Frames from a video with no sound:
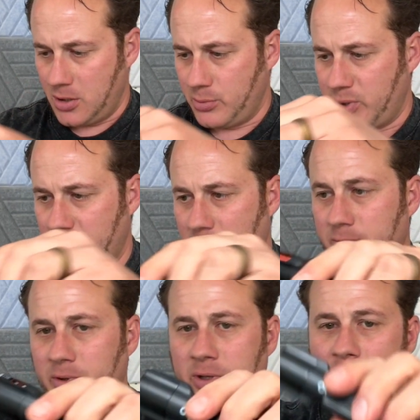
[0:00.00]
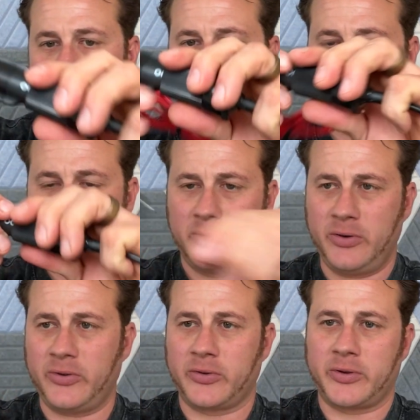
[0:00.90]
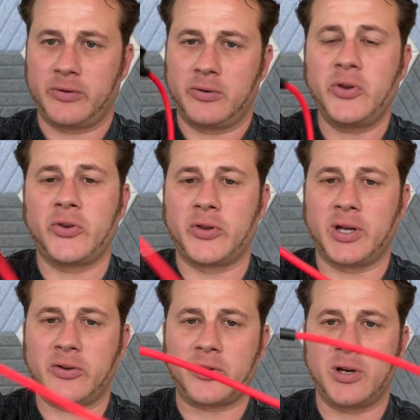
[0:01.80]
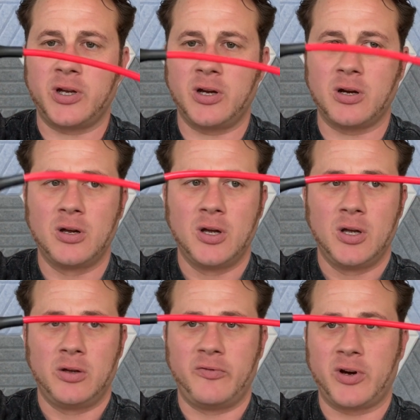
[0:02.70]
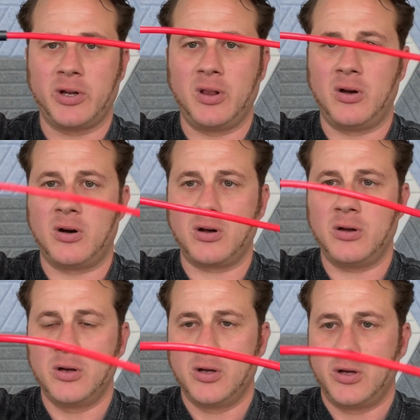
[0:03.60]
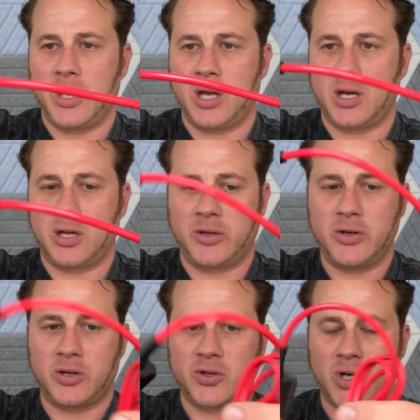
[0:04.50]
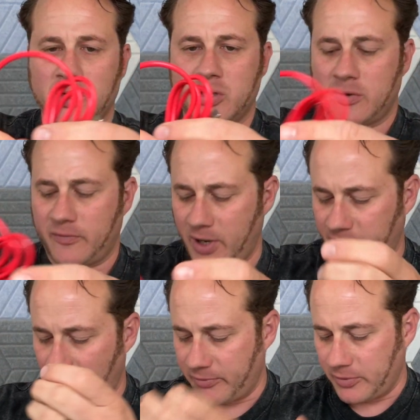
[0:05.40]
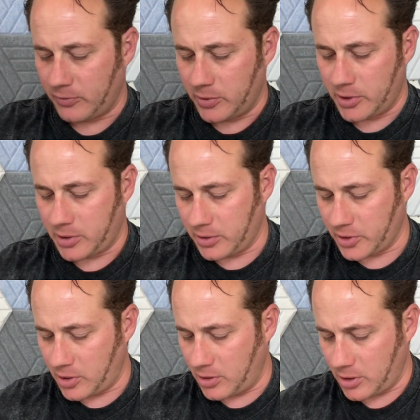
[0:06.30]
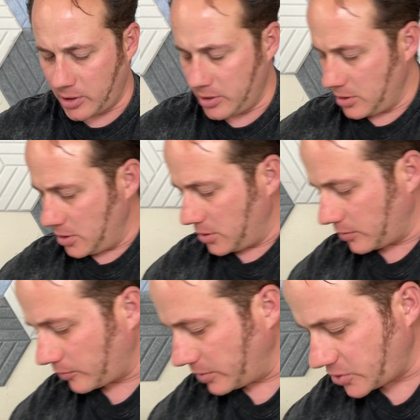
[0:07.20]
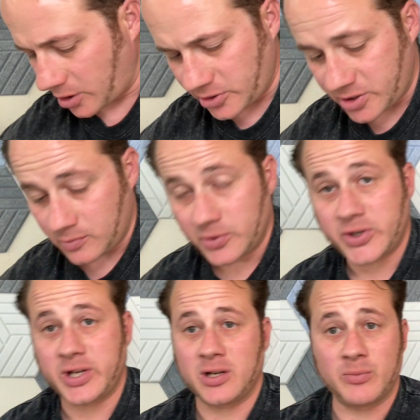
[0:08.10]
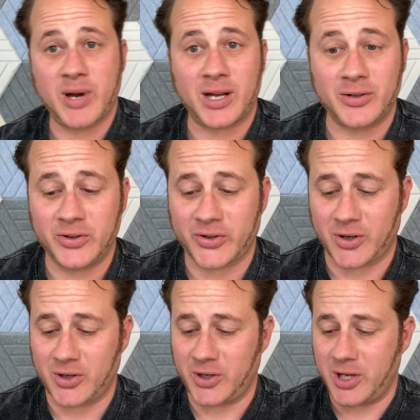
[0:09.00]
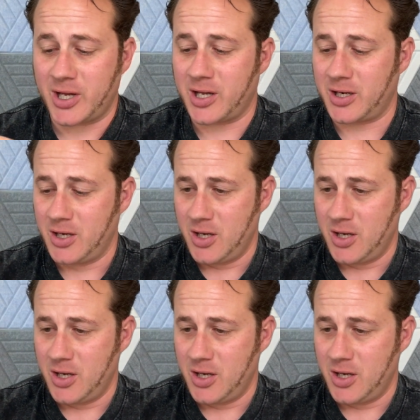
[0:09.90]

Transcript: But this is nice right here. Very long. And you can charge your device off it while you're in the car and recharge it once you get your battery started again.